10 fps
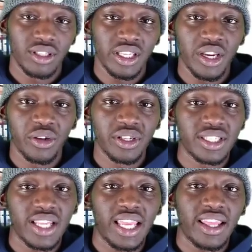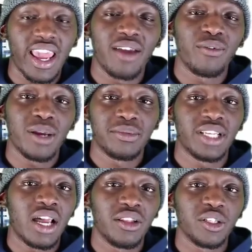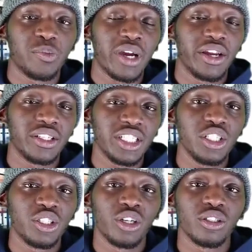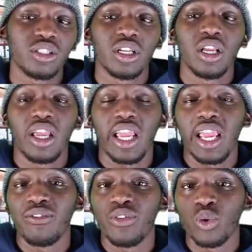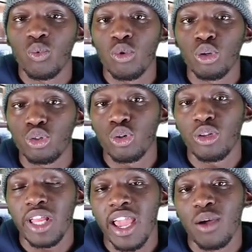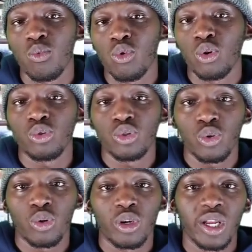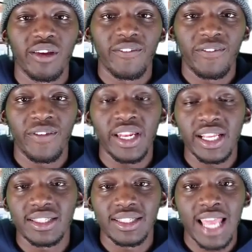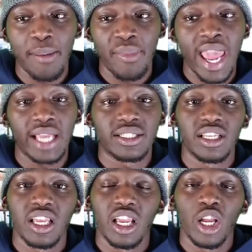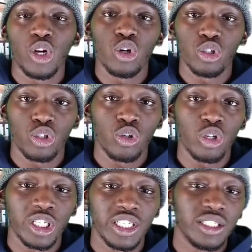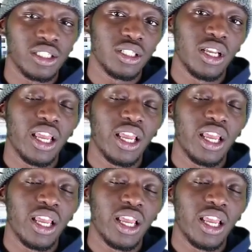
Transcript: The Year of the Snake, they have reptile-inspired t-shirts, and for the World Tour, they have World Tour fitted, snapbacks, and also hoodies.